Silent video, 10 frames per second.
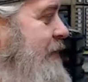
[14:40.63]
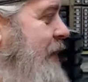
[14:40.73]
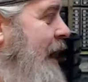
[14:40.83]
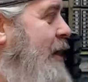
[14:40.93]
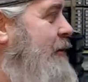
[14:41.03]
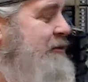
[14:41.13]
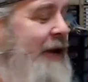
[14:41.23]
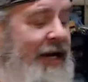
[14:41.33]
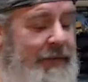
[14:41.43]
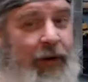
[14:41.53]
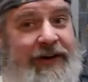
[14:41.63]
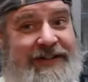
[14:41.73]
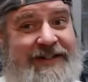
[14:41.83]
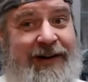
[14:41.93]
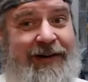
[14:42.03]
always make it a point to
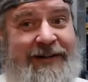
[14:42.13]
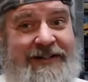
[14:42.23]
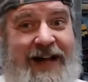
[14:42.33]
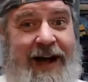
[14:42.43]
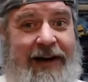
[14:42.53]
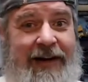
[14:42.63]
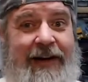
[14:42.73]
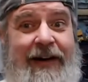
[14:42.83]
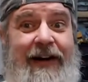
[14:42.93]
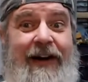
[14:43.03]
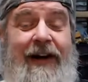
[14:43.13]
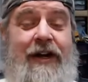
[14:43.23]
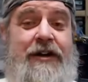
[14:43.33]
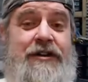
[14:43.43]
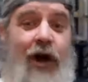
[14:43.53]
stock
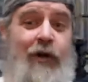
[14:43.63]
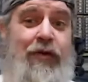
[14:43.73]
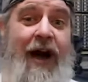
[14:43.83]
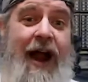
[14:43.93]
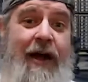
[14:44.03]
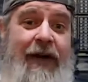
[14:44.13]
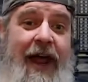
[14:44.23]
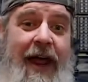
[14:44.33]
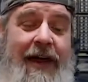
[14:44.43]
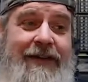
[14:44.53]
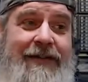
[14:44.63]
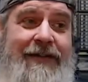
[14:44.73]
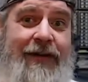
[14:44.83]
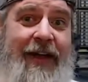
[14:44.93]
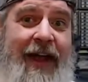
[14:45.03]
dark brown and
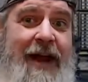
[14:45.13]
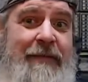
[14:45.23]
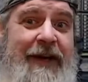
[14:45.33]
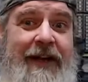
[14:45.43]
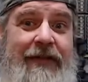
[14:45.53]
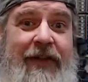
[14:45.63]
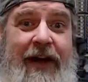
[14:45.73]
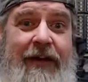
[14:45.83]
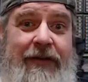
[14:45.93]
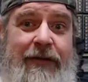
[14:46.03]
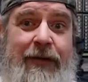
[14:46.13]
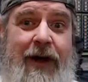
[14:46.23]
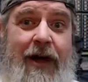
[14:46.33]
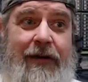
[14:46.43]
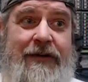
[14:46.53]
dark tan because they are the two
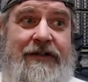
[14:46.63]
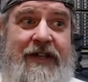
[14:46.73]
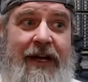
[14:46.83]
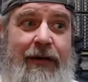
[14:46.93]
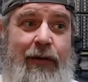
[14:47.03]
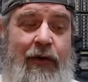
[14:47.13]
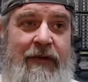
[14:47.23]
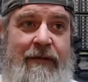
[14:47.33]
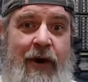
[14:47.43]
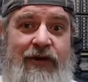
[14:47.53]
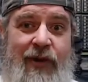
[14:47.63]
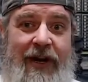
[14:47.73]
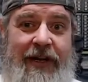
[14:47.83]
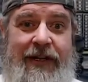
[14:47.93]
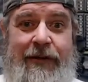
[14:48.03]
colors that would be most
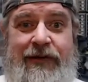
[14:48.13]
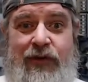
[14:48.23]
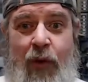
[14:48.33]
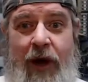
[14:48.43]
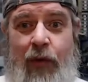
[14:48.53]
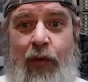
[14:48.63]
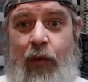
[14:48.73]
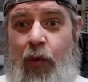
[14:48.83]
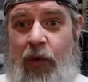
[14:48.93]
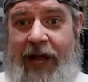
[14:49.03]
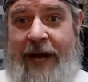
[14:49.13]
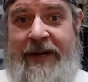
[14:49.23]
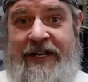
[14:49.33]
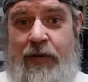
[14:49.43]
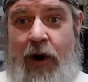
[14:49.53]
readily used when land
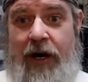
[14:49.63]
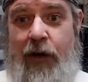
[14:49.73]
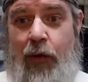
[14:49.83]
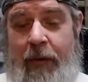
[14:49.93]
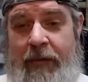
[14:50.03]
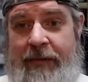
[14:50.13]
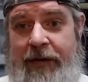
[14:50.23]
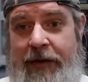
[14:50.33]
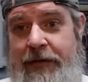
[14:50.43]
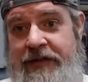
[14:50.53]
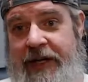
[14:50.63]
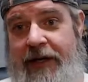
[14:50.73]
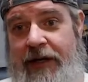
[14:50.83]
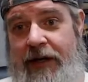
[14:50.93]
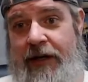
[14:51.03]
meets water, where people are using
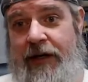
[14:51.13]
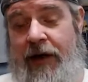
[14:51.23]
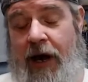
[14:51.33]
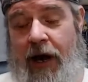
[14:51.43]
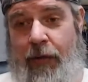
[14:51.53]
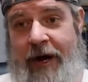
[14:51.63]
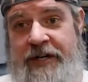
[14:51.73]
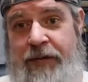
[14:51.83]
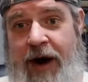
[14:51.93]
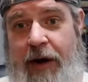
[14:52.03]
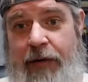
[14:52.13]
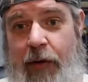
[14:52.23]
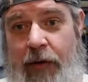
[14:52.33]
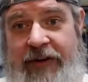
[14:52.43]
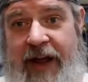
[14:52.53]
reddish brown
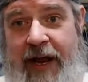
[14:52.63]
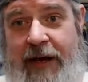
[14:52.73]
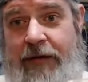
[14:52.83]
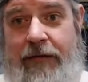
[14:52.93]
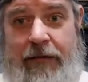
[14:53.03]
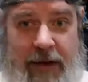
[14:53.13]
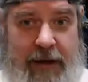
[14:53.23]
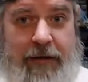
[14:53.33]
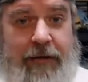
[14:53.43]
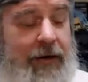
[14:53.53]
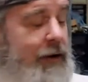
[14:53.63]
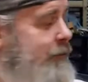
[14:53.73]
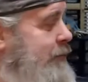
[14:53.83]
or tan, you know,